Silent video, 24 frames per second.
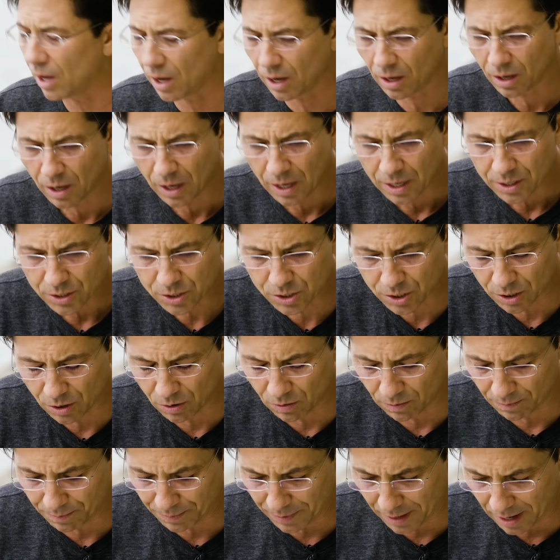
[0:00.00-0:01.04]
Yeah.
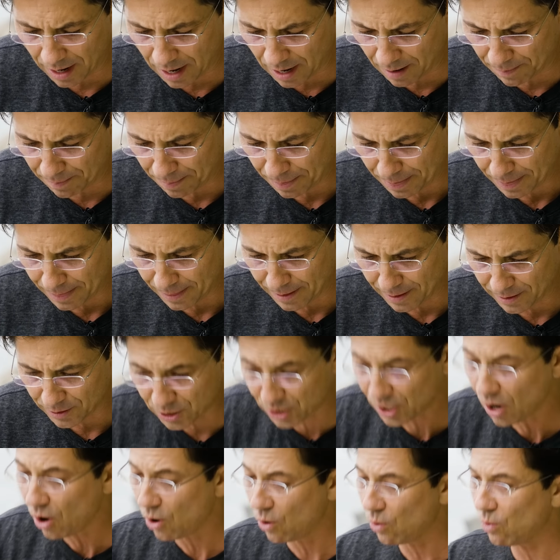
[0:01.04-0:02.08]
So, um,
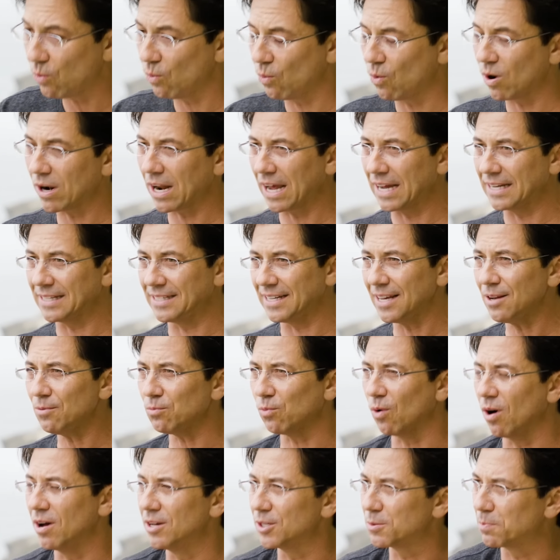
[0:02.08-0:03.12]
so what I
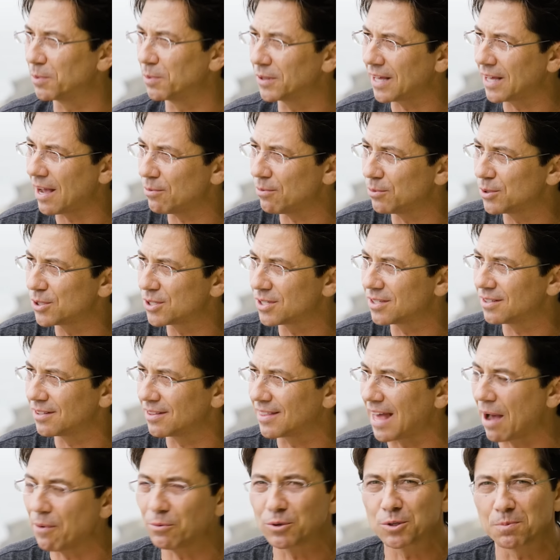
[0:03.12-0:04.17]
did was, but that was
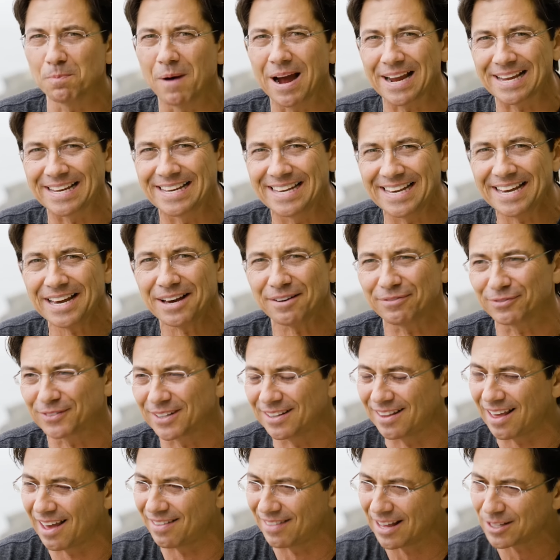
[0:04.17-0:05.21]
that was my gift,
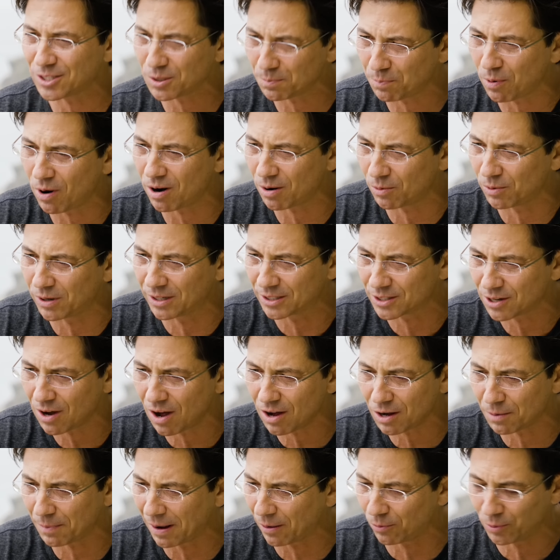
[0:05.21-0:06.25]
and, and that's the part I want to
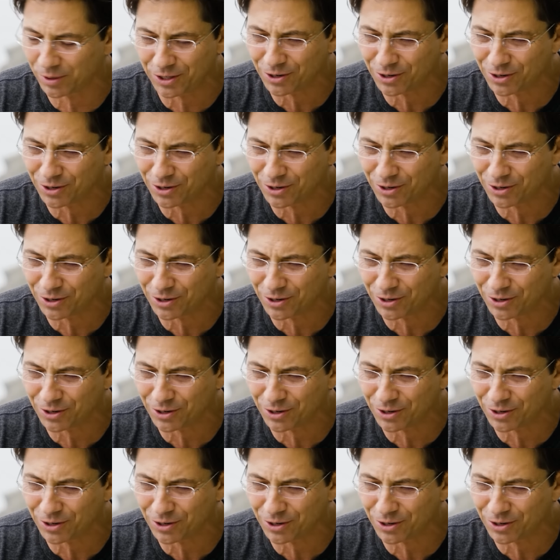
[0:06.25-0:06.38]
talk about.